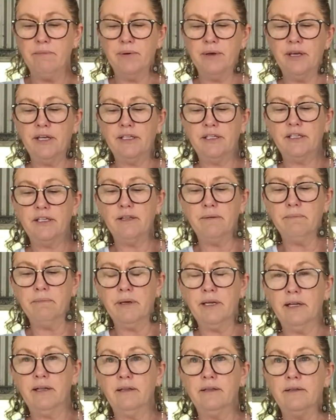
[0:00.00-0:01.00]
into the
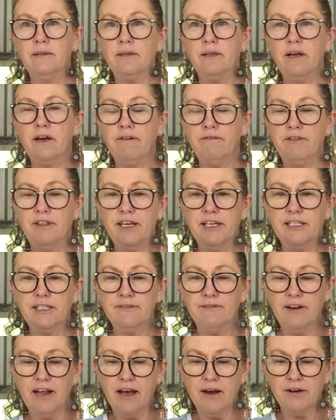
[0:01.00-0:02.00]
middle of these
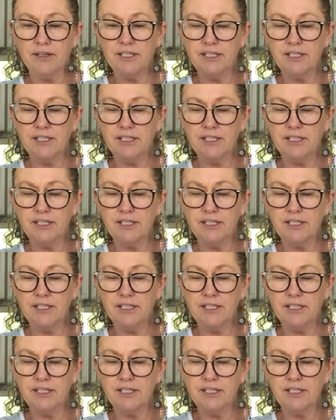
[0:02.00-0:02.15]
flowers.